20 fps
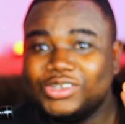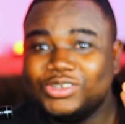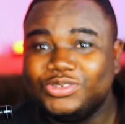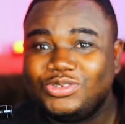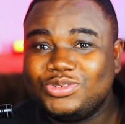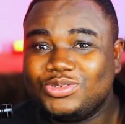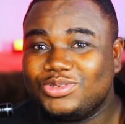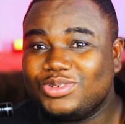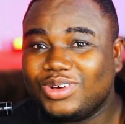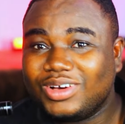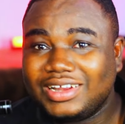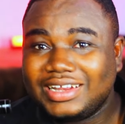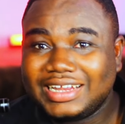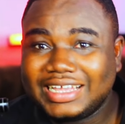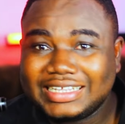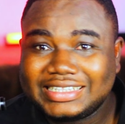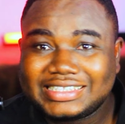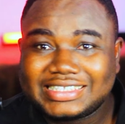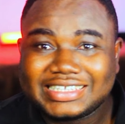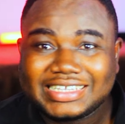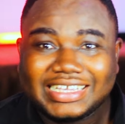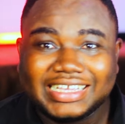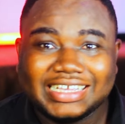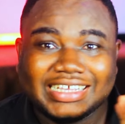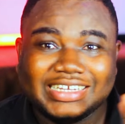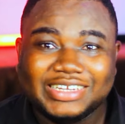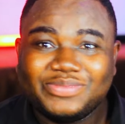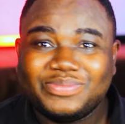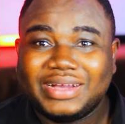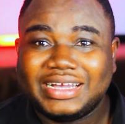Do not let
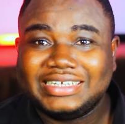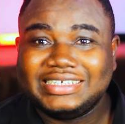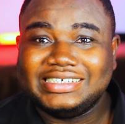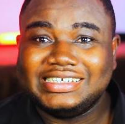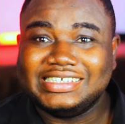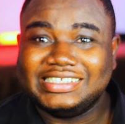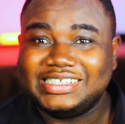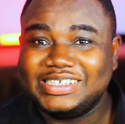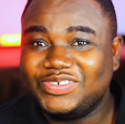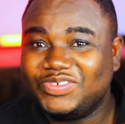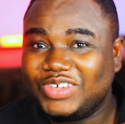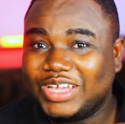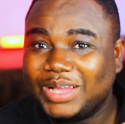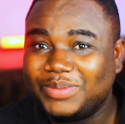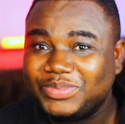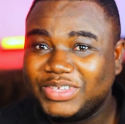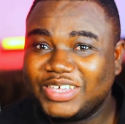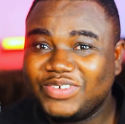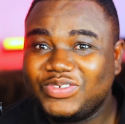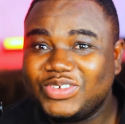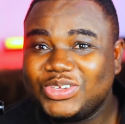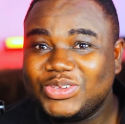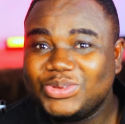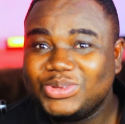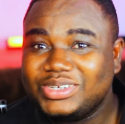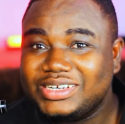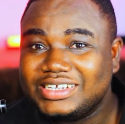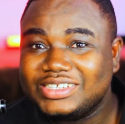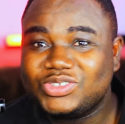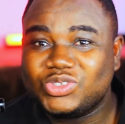anybody deceive you. I'm giving you
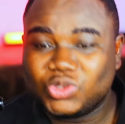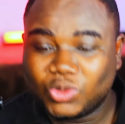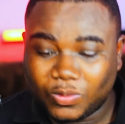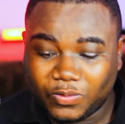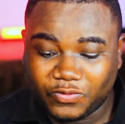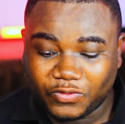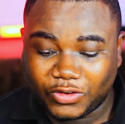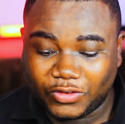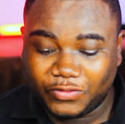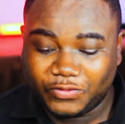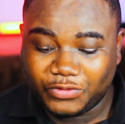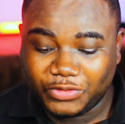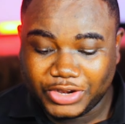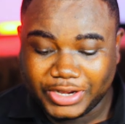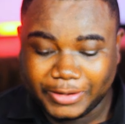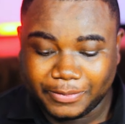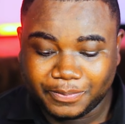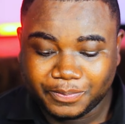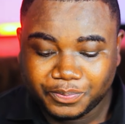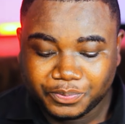this soap for free.